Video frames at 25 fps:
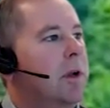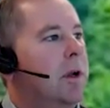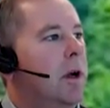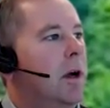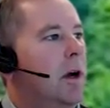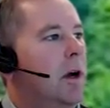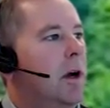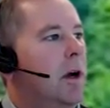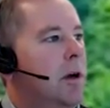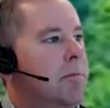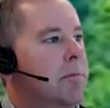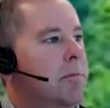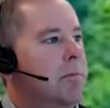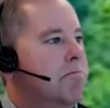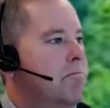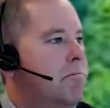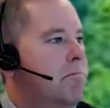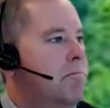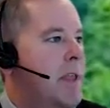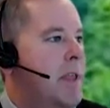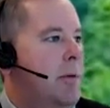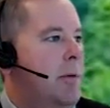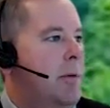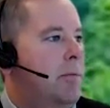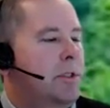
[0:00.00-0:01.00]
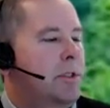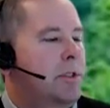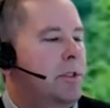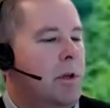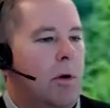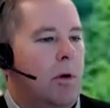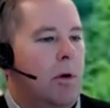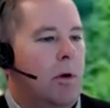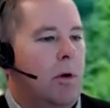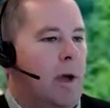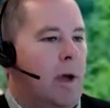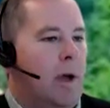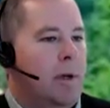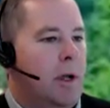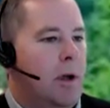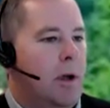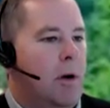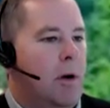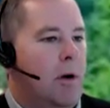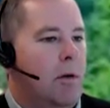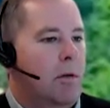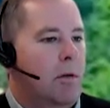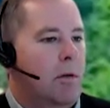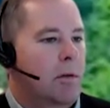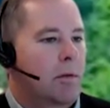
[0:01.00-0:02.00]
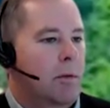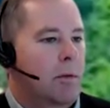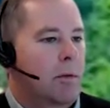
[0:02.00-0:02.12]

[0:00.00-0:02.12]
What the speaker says: That was the whole aim and goal.